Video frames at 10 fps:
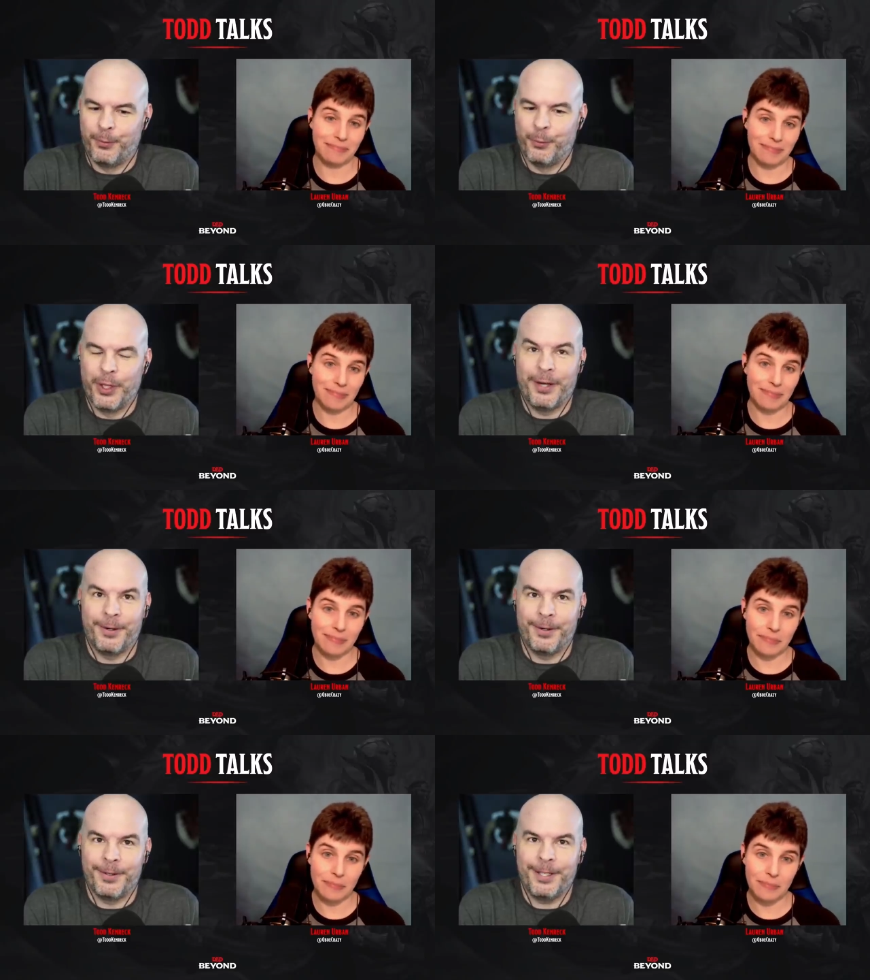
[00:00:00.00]

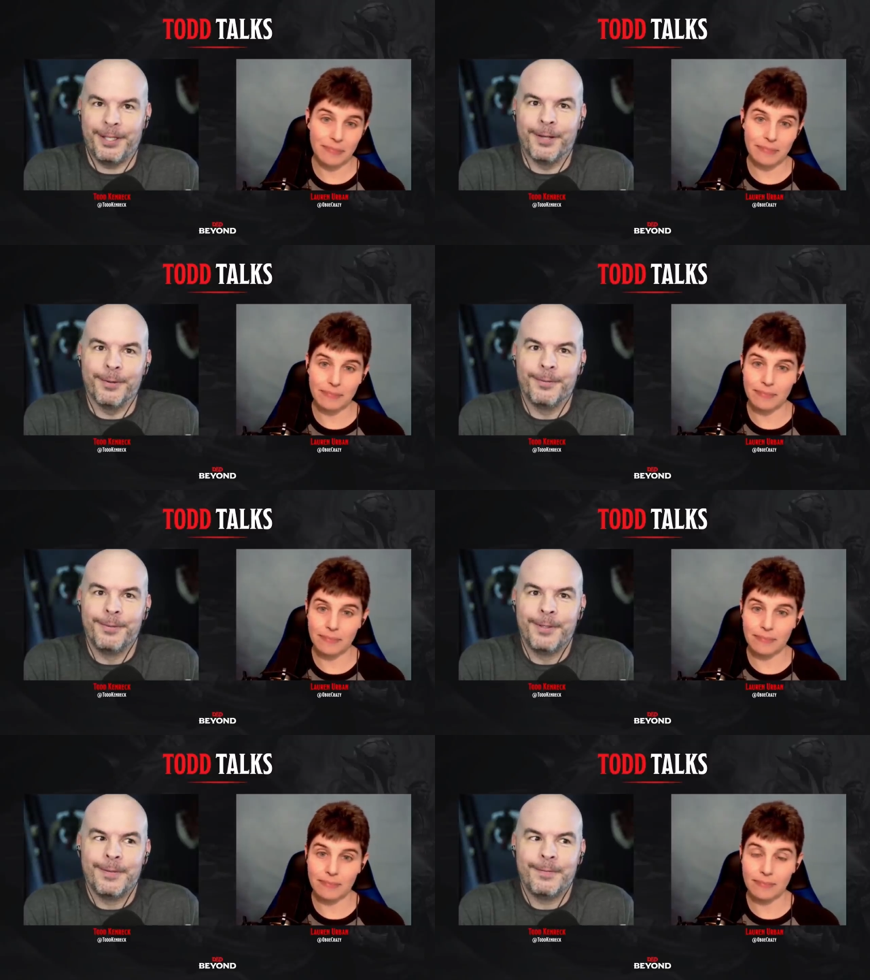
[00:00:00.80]
Speaker 1: where you know
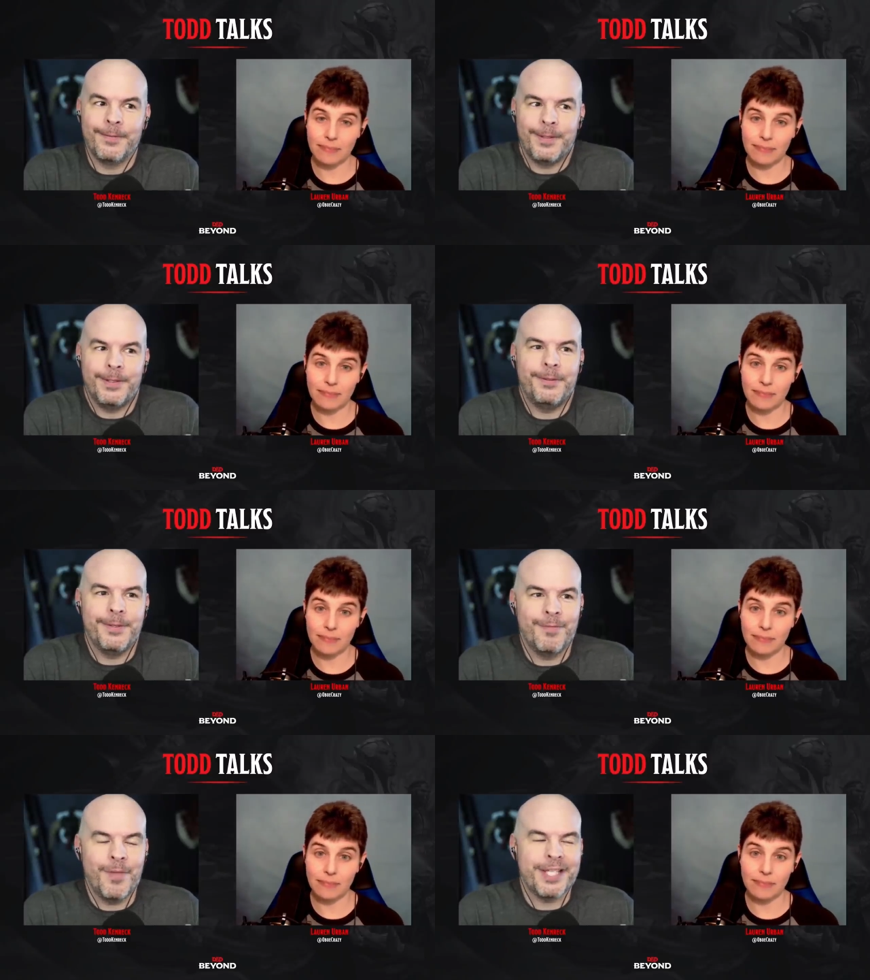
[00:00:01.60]

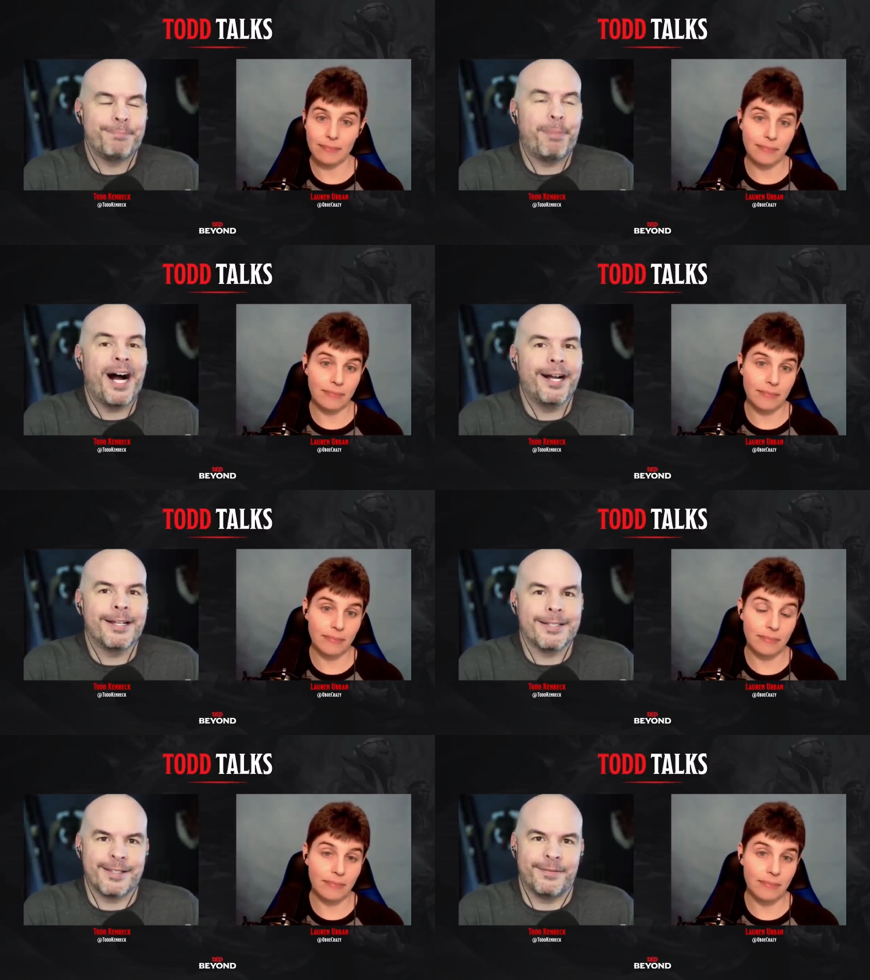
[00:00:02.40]
it's
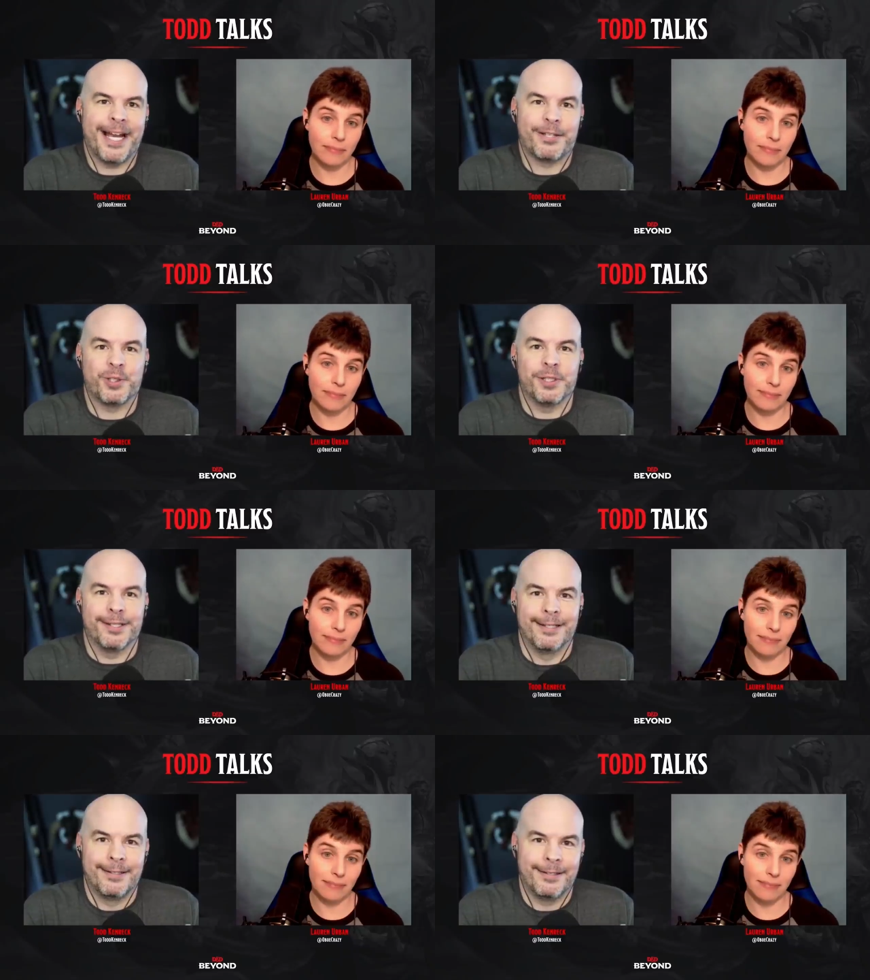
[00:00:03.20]
pockets of
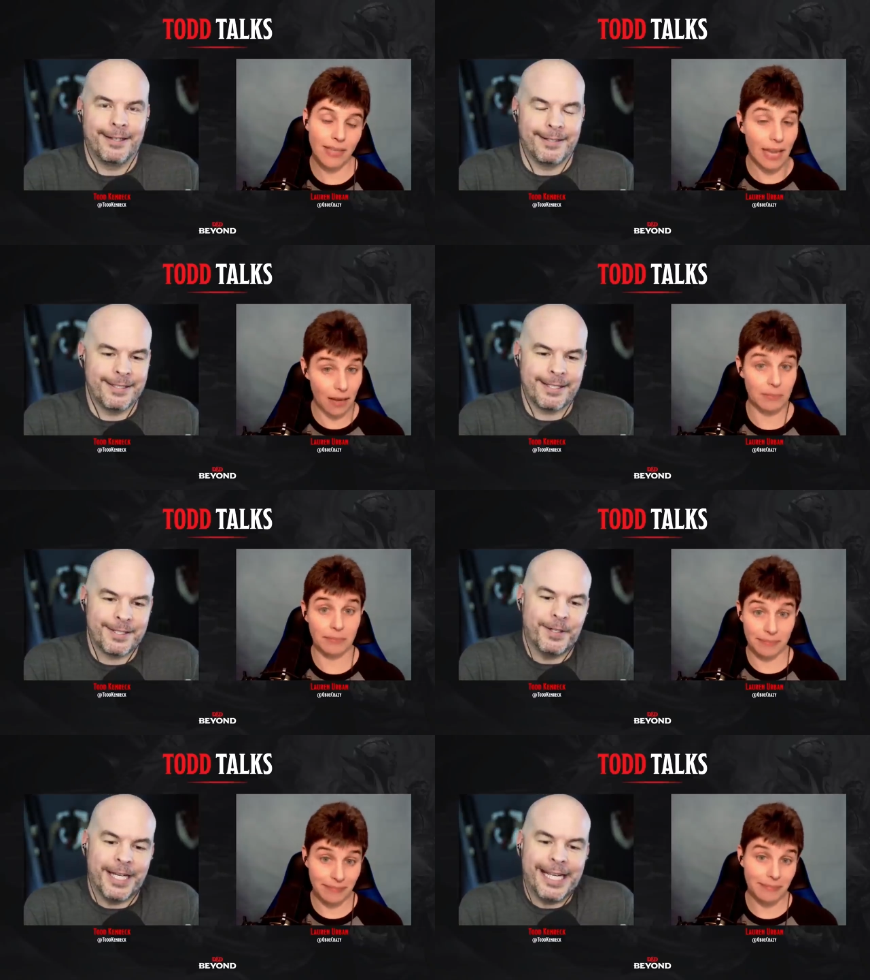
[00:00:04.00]
action. Like yeah. just
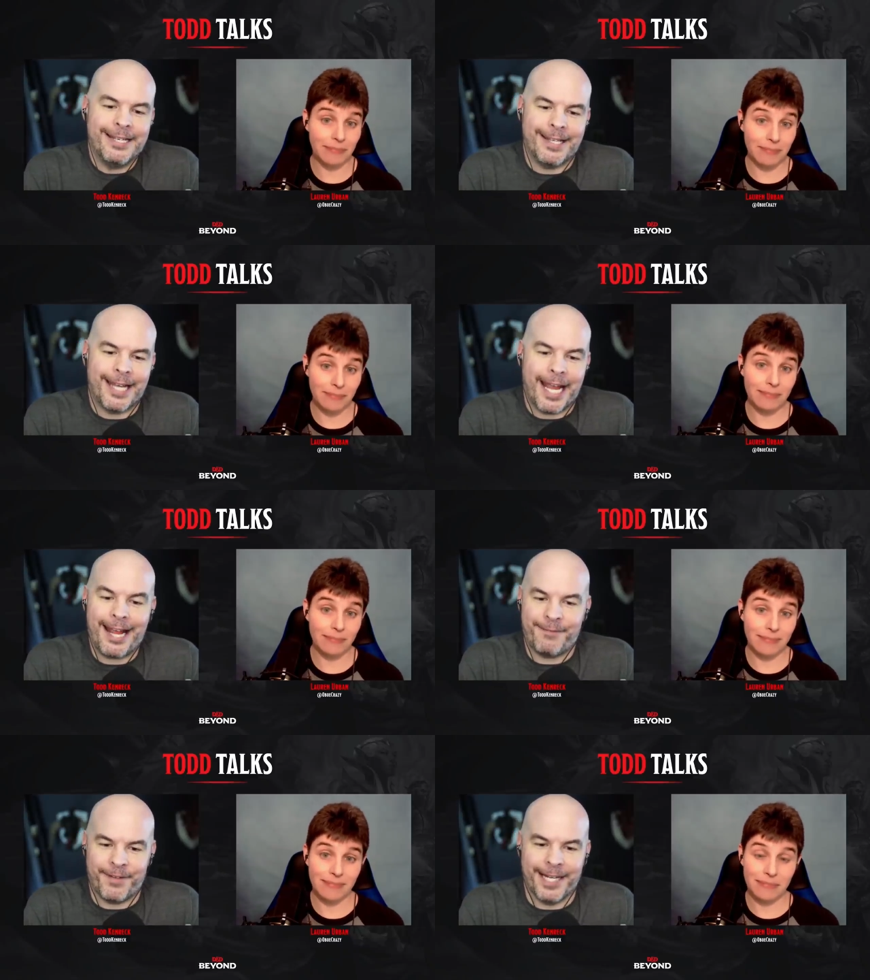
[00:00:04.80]
because you're in
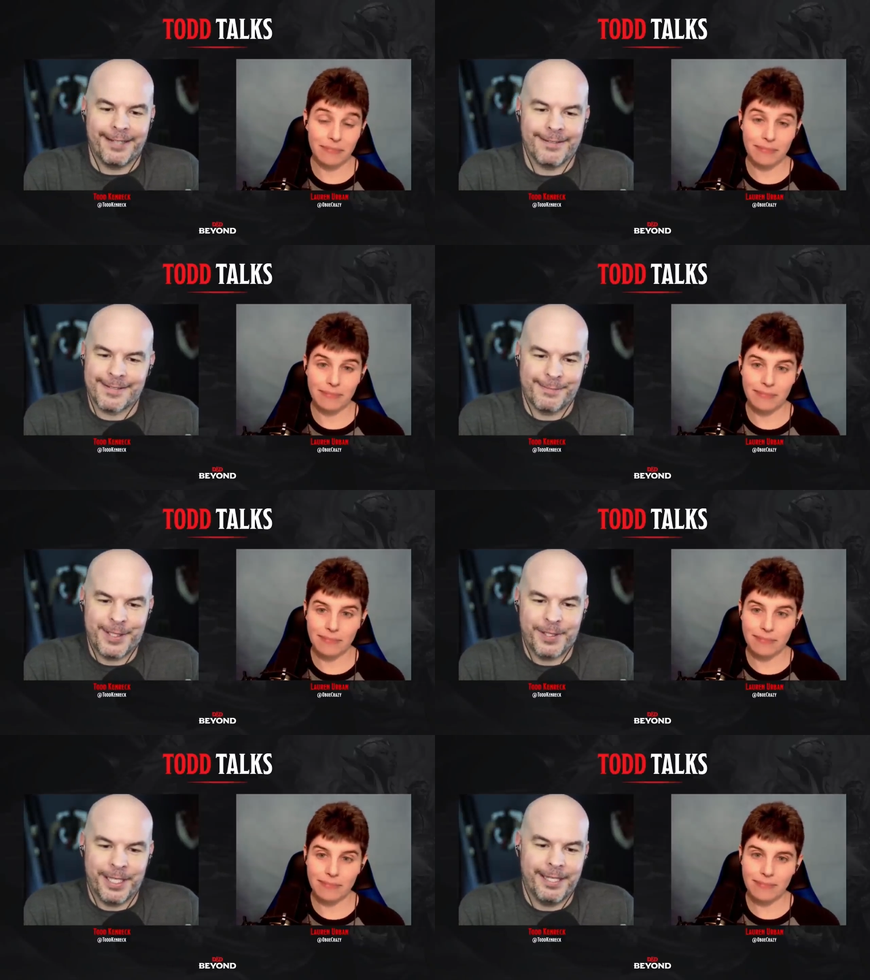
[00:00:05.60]
a fight doesn't
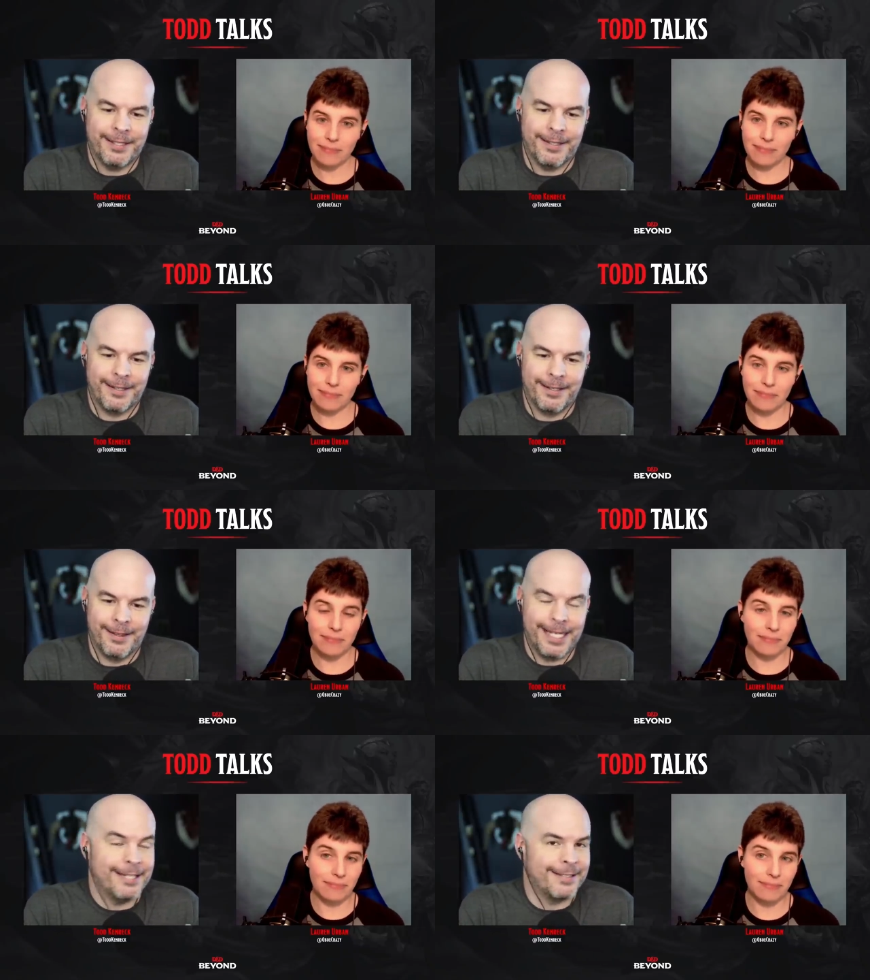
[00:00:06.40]
mean you're in
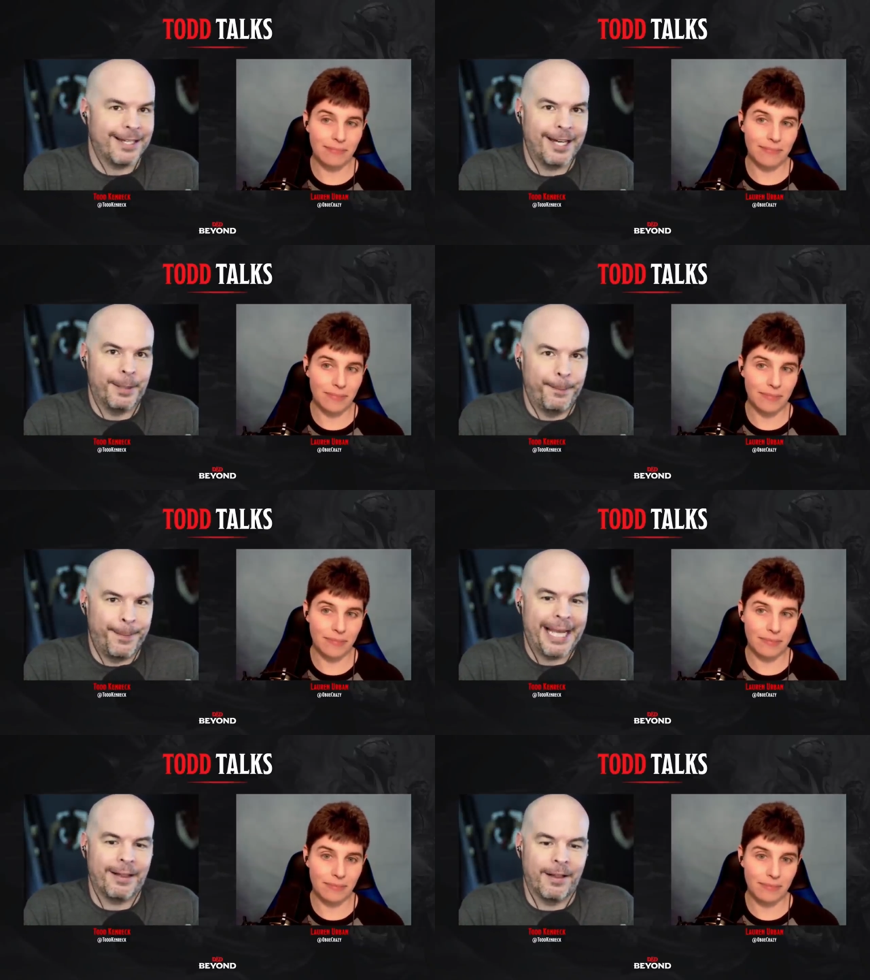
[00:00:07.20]
the entire
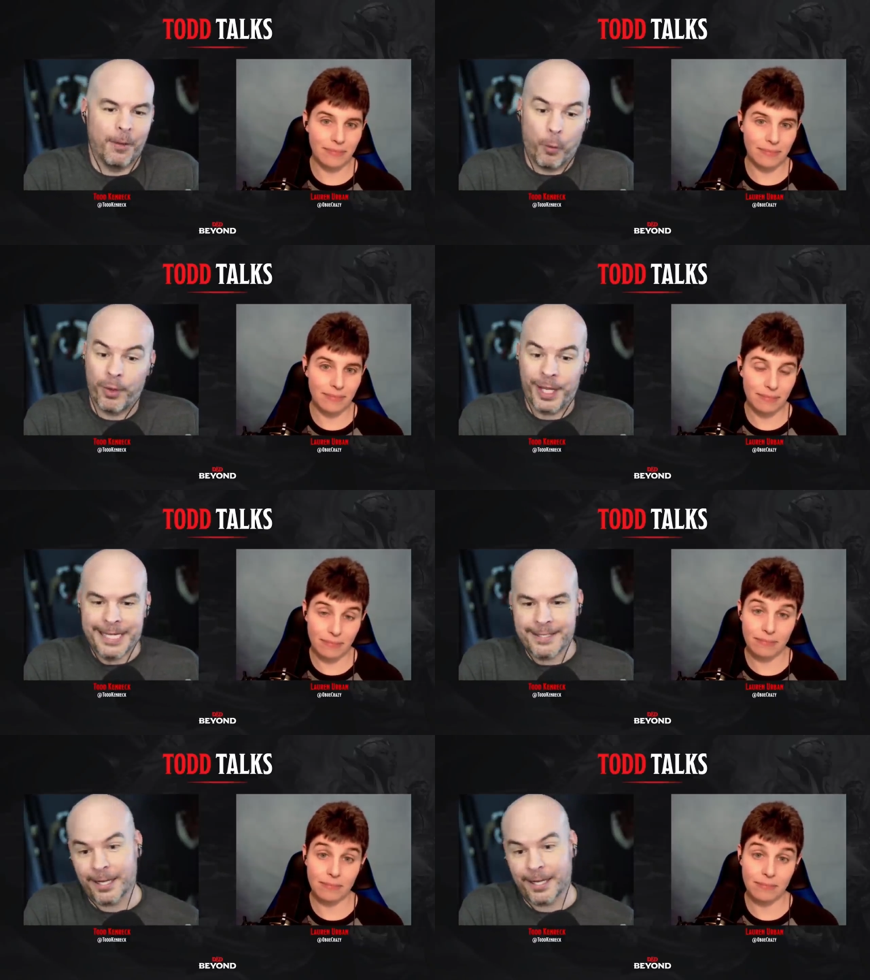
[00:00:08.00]
battle or the